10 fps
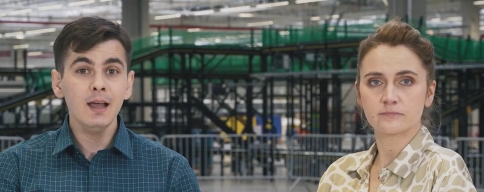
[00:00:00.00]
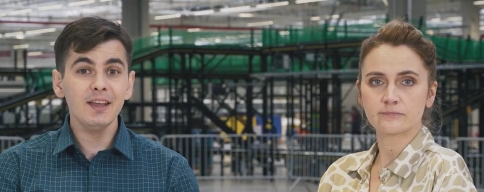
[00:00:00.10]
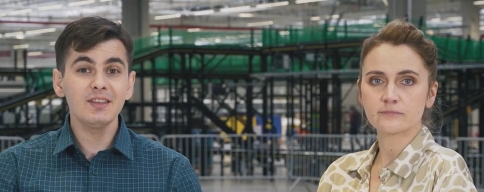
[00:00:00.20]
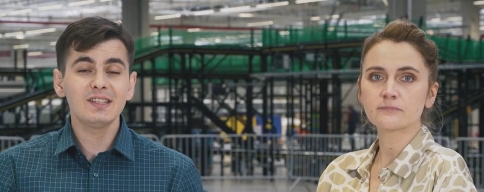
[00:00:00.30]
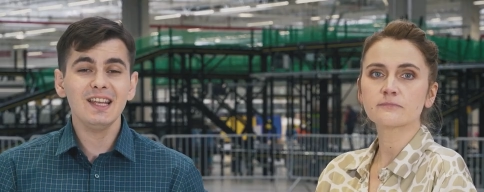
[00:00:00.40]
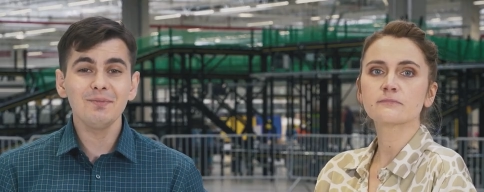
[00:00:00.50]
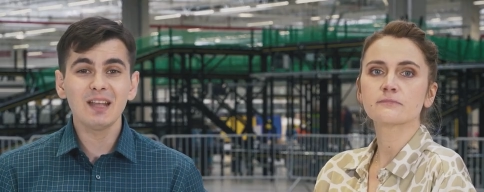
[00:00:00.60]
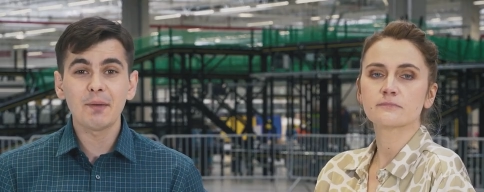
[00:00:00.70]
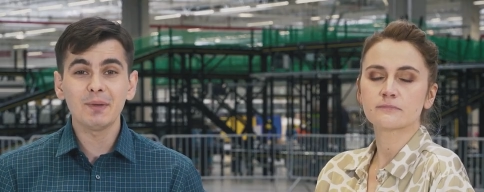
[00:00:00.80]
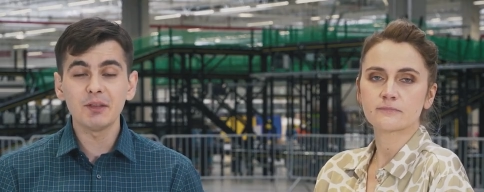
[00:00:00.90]
Speaker 1: At the same
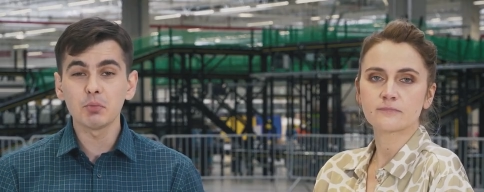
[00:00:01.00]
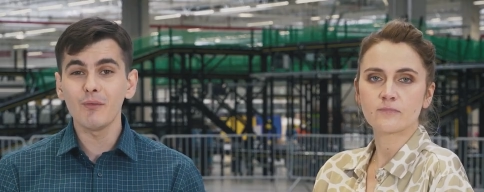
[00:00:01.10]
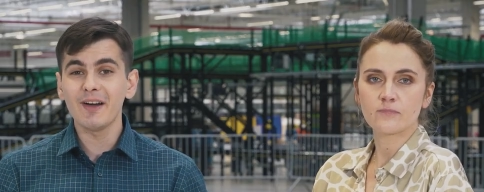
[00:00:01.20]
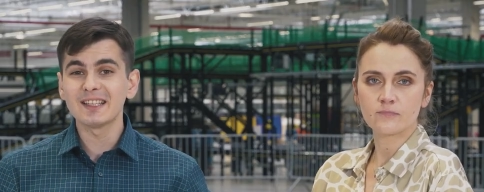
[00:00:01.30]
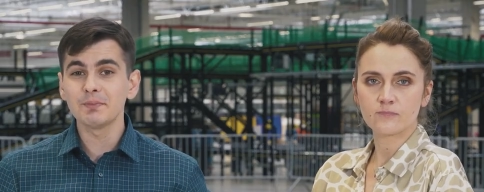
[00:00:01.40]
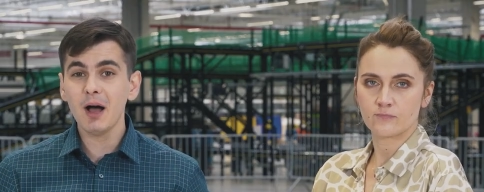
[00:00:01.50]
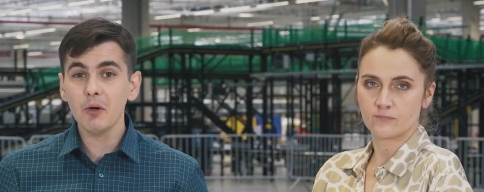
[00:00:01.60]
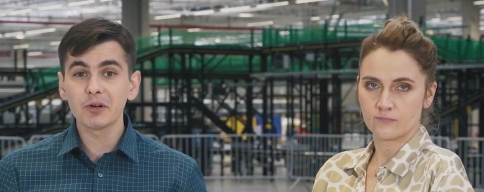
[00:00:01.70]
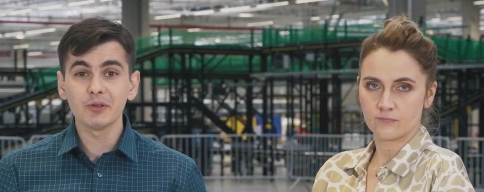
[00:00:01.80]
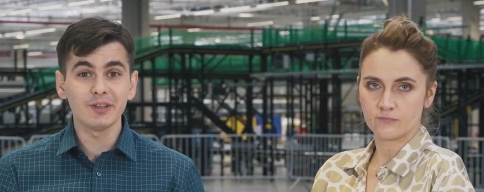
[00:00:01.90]
time, it provides
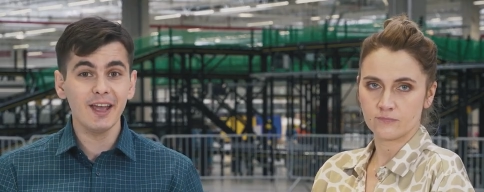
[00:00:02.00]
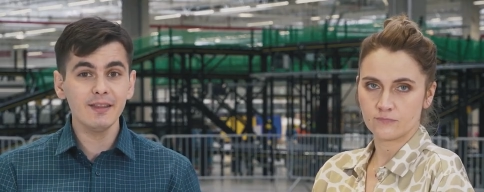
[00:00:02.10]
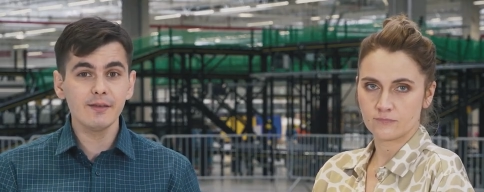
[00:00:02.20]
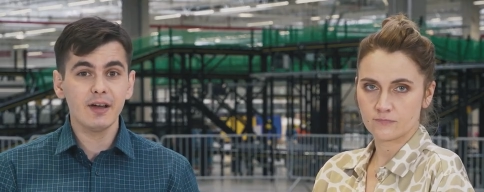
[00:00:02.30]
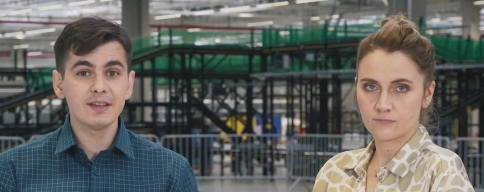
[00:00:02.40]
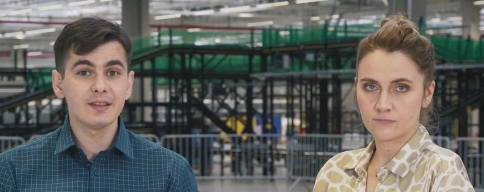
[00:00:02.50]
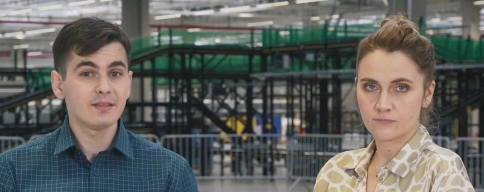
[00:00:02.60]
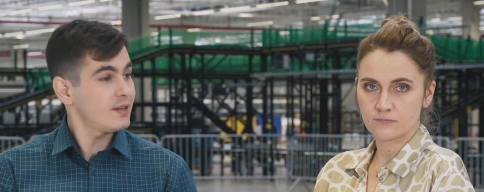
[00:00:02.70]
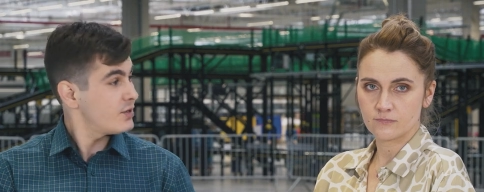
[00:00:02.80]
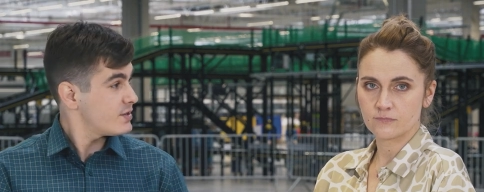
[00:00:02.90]
power to the end
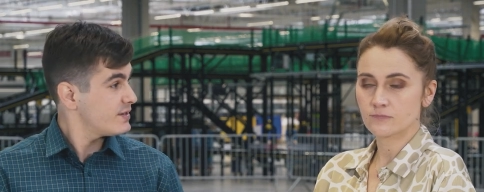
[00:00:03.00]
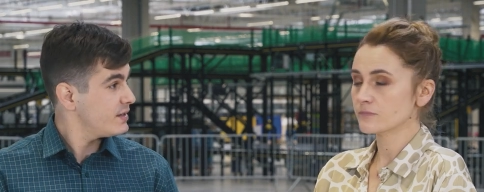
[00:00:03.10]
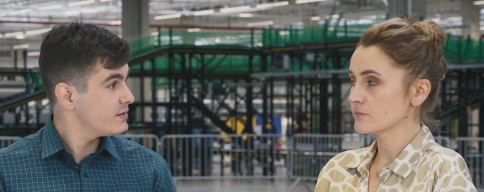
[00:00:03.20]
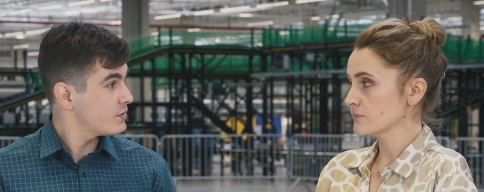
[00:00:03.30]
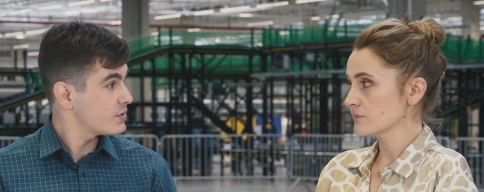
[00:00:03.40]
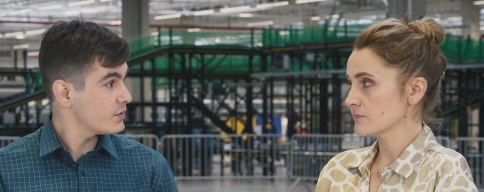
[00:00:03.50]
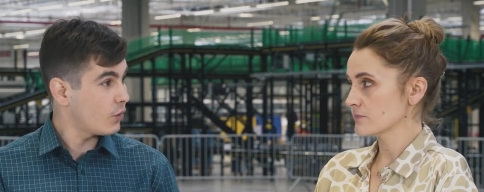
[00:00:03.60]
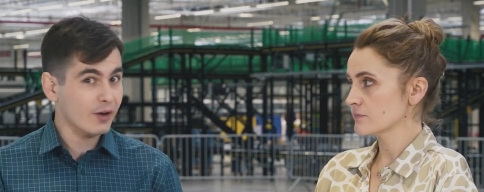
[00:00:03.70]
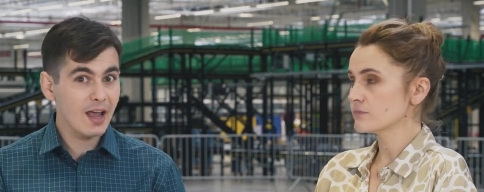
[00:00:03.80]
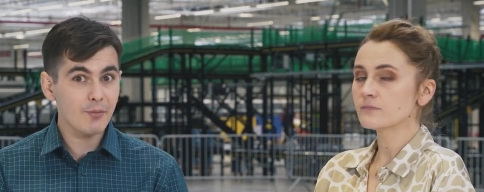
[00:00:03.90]
devices such as sensors
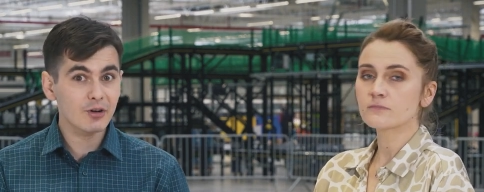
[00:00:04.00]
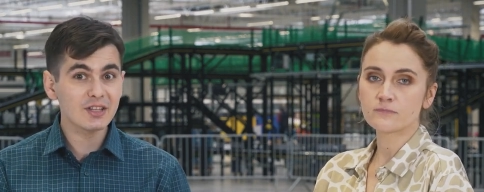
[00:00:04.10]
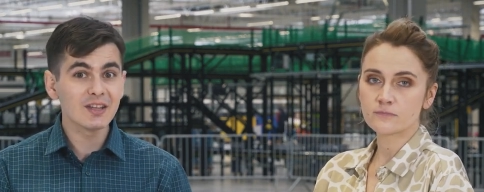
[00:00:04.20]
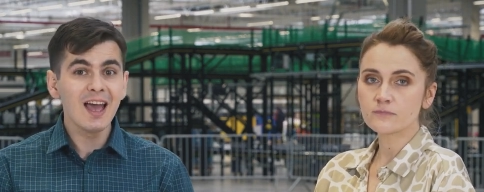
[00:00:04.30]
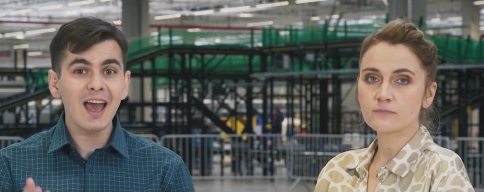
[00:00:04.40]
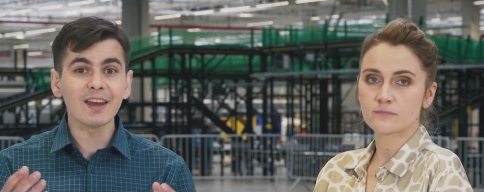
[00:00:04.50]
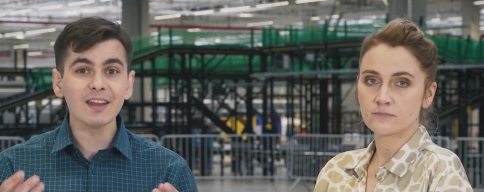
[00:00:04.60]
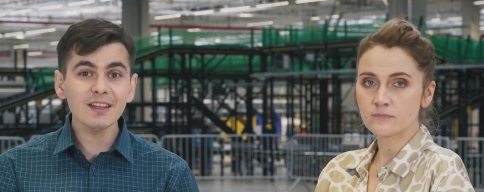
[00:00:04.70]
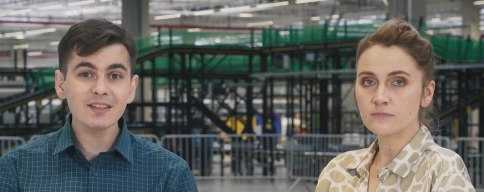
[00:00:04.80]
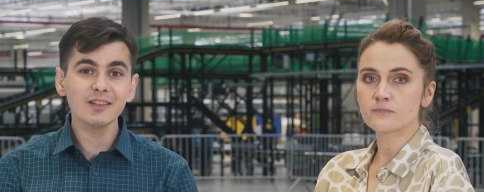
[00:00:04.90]
or cameras and
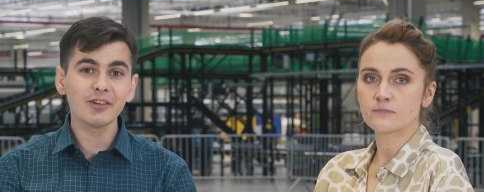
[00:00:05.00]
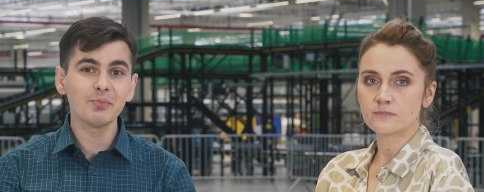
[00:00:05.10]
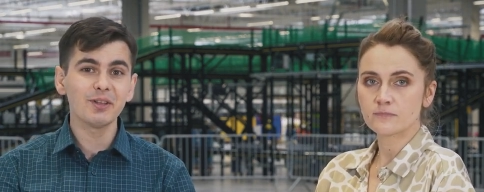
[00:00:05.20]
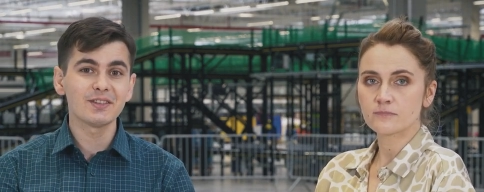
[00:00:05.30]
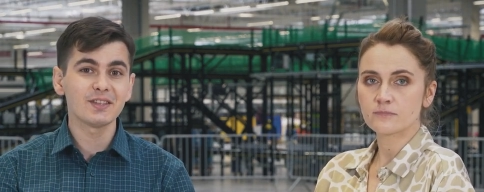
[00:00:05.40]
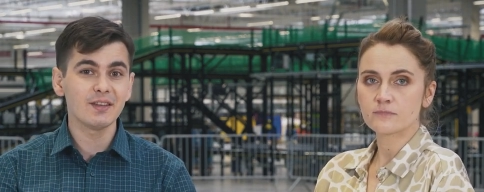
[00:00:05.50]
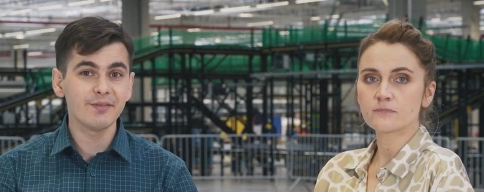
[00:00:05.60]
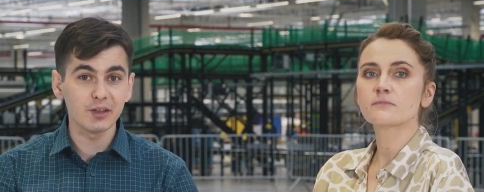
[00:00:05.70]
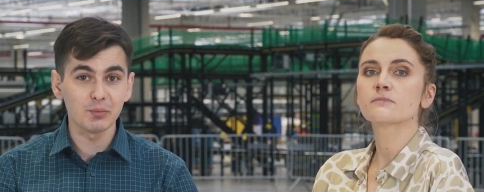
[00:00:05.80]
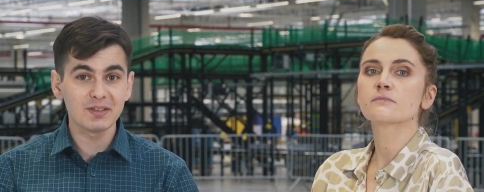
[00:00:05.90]
easily replaces the
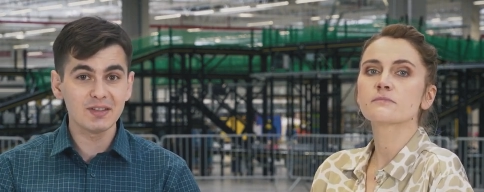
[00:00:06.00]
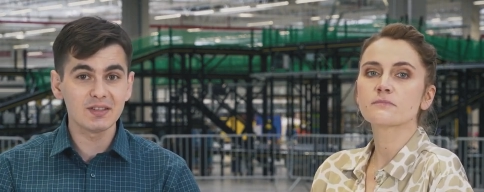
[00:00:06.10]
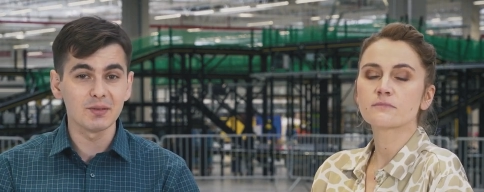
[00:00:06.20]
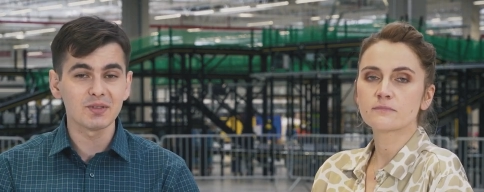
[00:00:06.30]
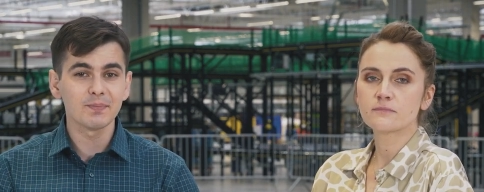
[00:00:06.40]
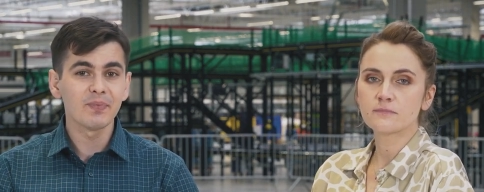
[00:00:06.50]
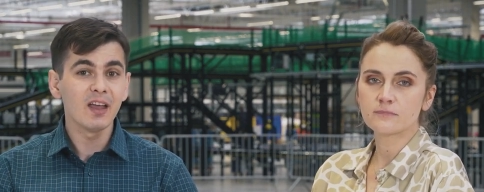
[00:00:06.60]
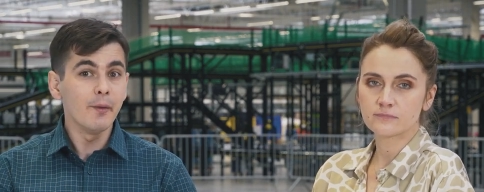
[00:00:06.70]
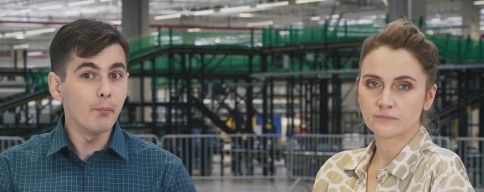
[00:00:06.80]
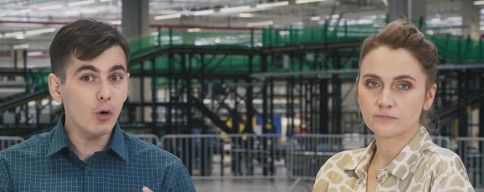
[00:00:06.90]
field bus systems.
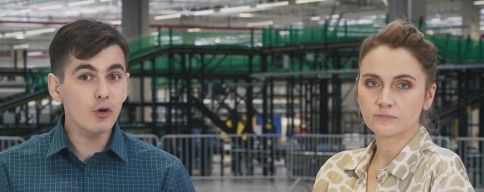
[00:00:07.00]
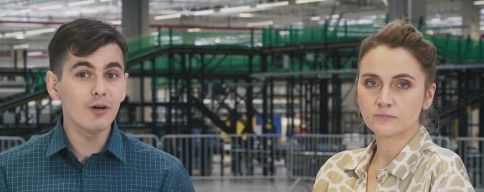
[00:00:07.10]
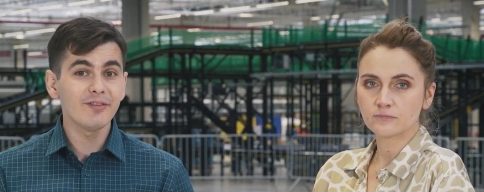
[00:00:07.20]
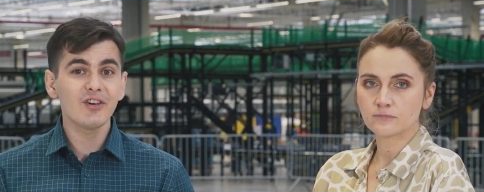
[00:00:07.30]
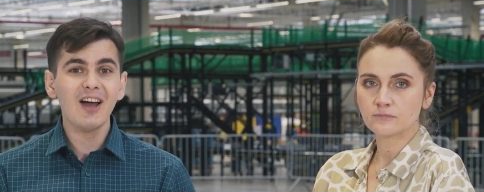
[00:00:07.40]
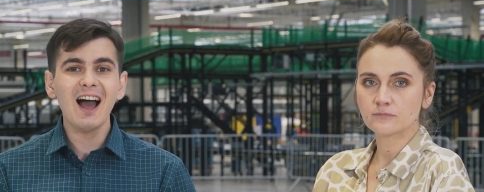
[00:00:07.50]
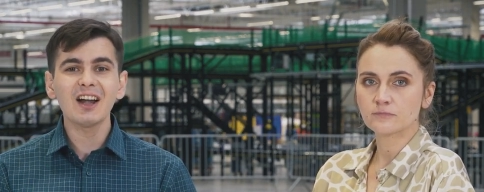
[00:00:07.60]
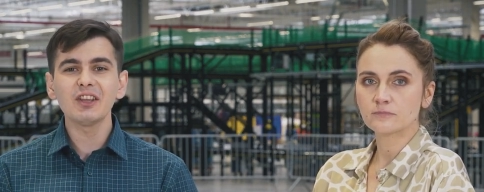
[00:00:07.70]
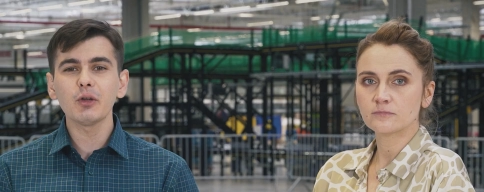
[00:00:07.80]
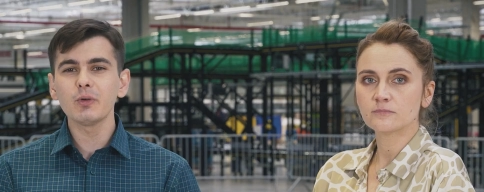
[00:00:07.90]
Moreover,
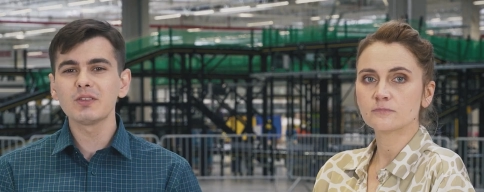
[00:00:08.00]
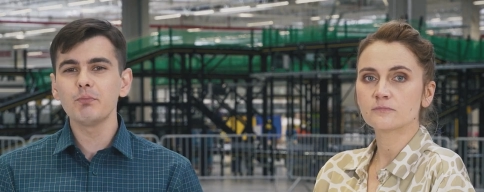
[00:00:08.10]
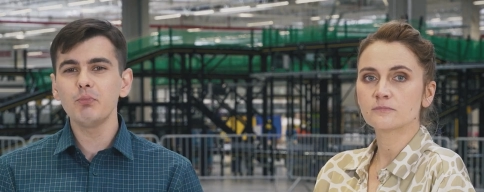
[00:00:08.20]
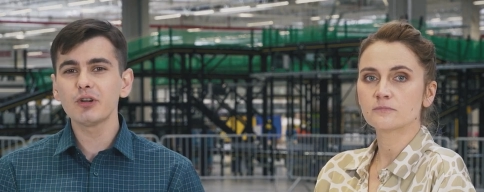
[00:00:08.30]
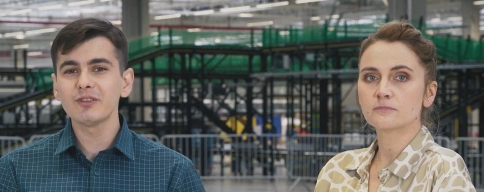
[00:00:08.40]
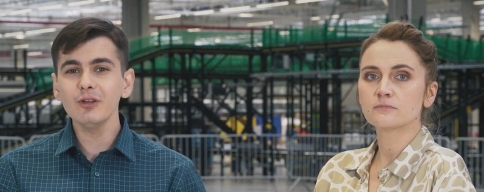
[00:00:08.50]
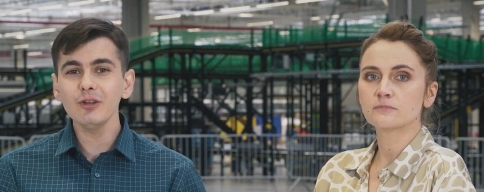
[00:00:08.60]
Harting will support